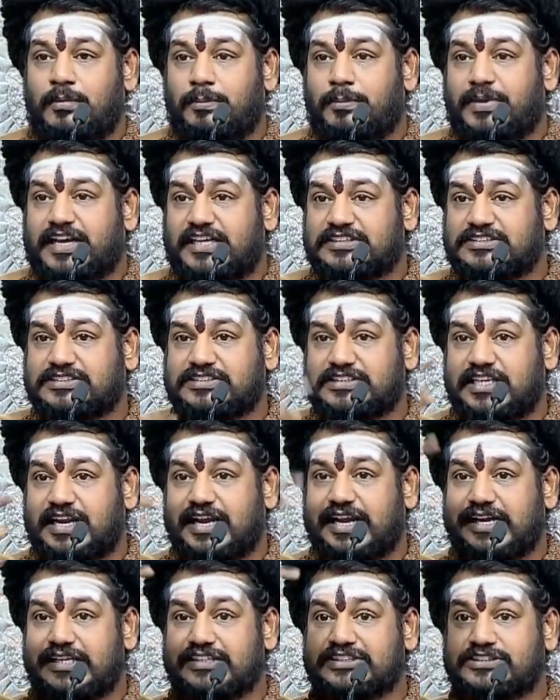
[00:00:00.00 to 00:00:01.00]
Because
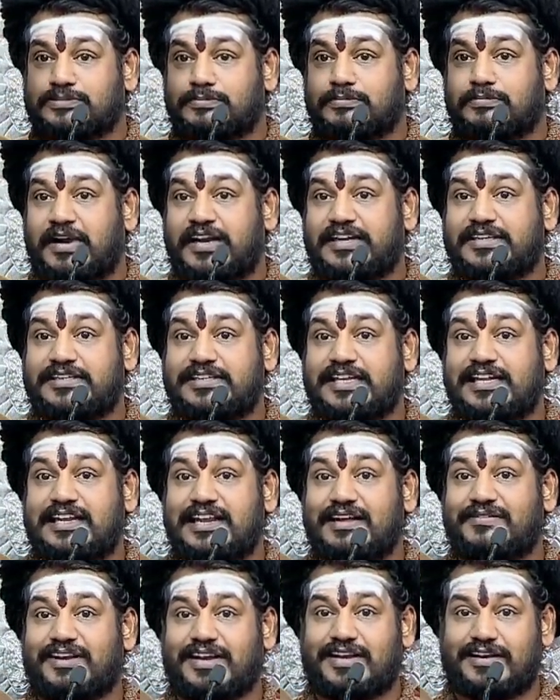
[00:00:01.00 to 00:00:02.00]
it is
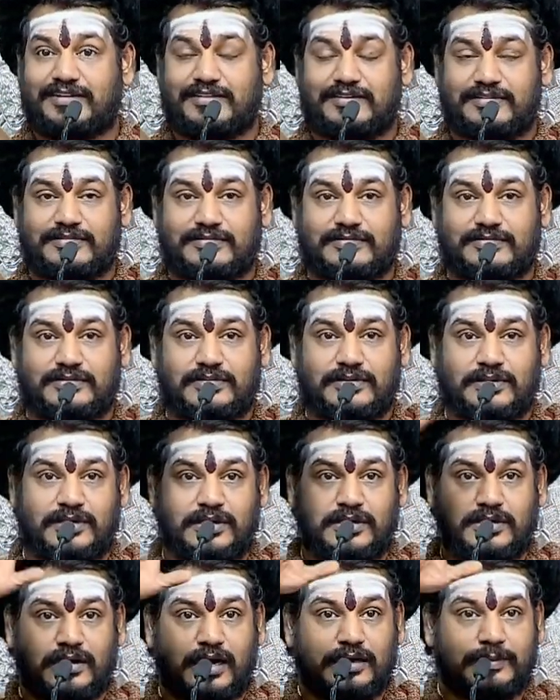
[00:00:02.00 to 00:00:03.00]
multi-level,
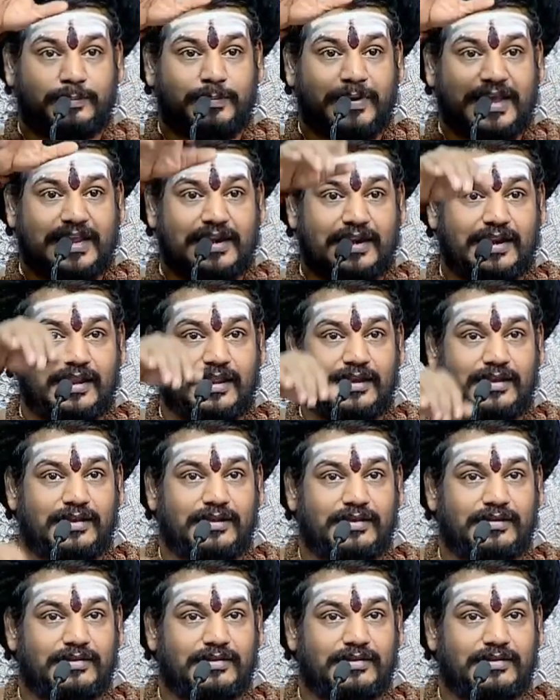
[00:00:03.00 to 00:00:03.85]
not parallel.